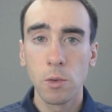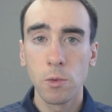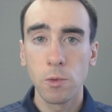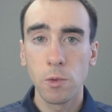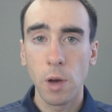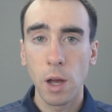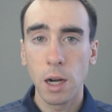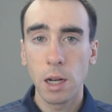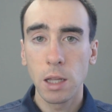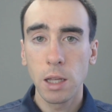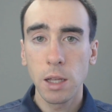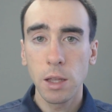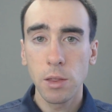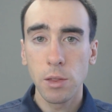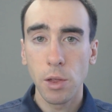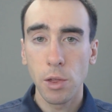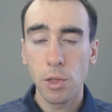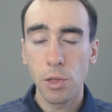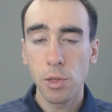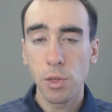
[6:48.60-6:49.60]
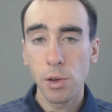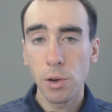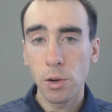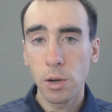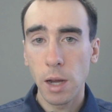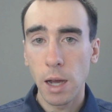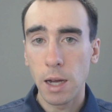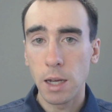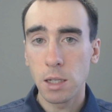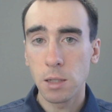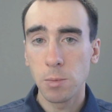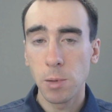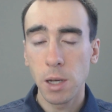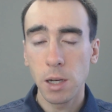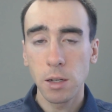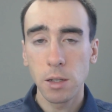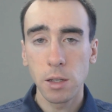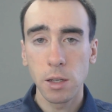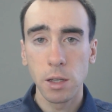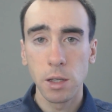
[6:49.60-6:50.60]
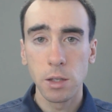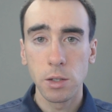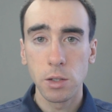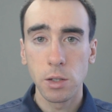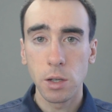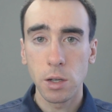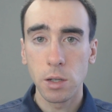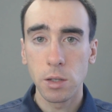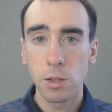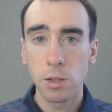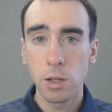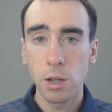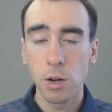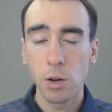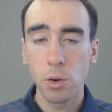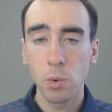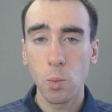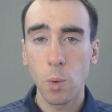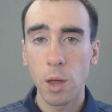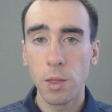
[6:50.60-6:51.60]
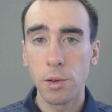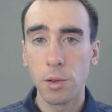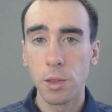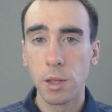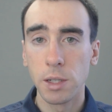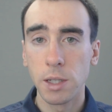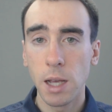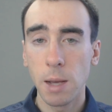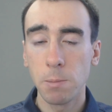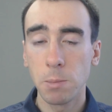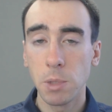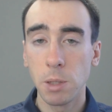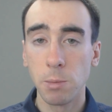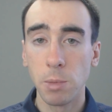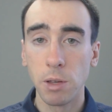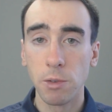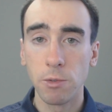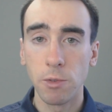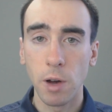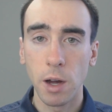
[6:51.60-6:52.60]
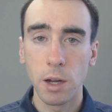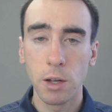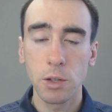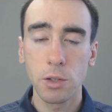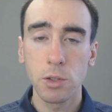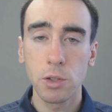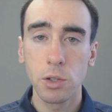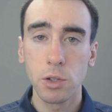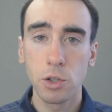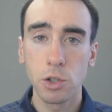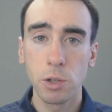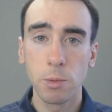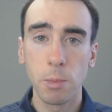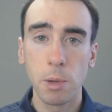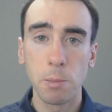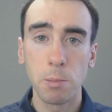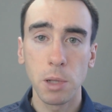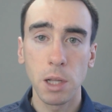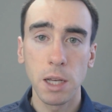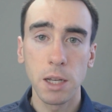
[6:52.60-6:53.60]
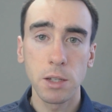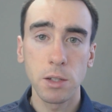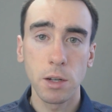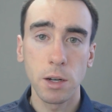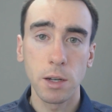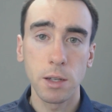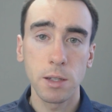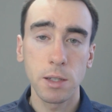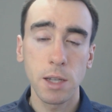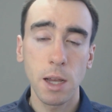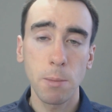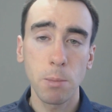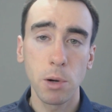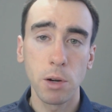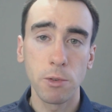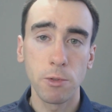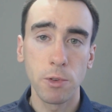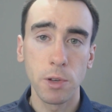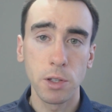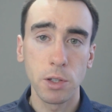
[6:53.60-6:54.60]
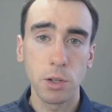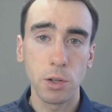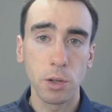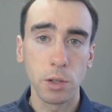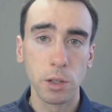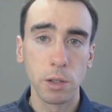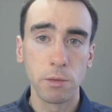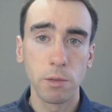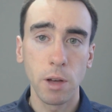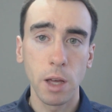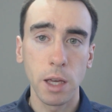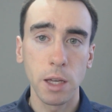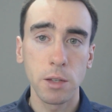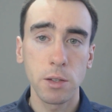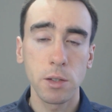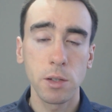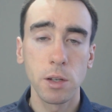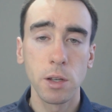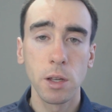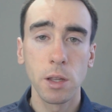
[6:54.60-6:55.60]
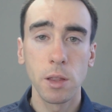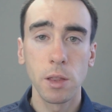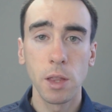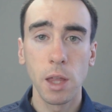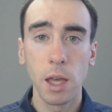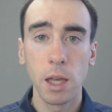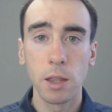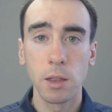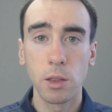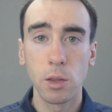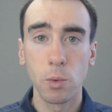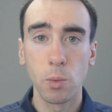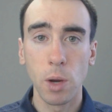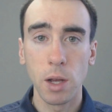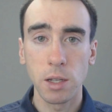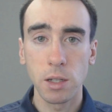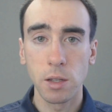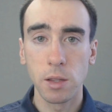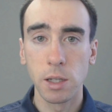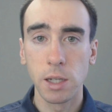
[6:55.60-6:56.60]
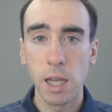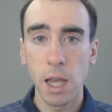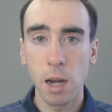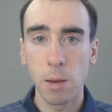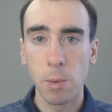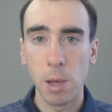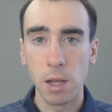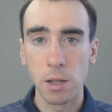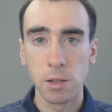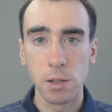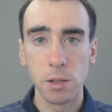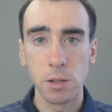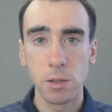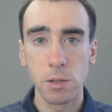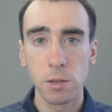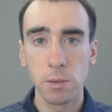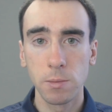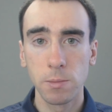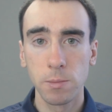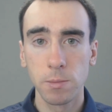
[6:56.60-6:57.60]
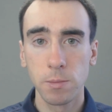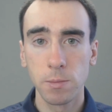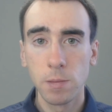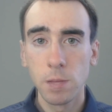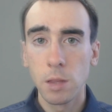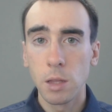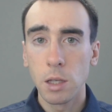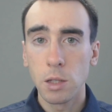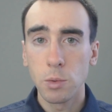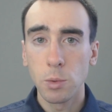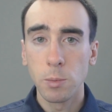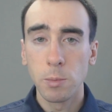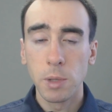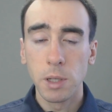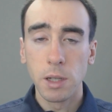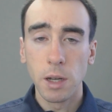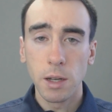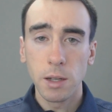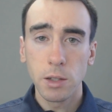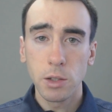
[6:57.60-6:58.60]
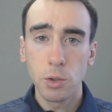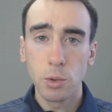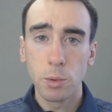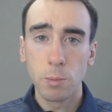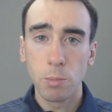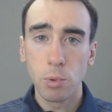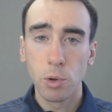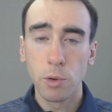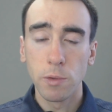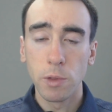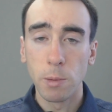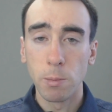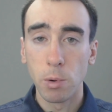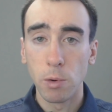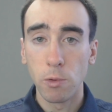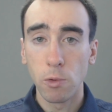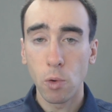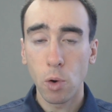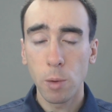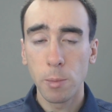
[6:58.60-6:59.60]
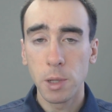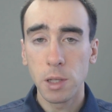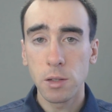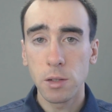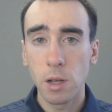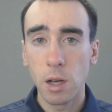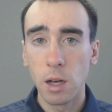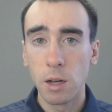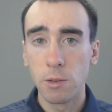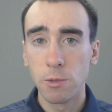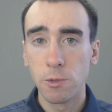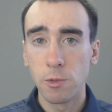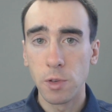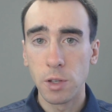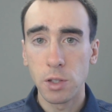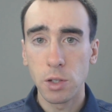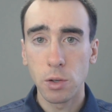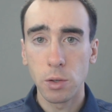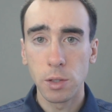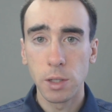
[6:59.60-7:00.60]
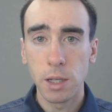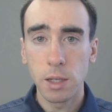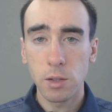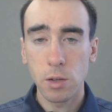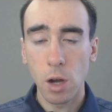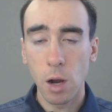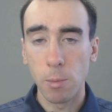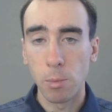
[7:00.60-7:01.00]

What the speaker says: Finally, the third aspect is to consider whether the tempdb files should be placed on a separate physical device than the rest of the databases. This would be done to improve the performance of physical disk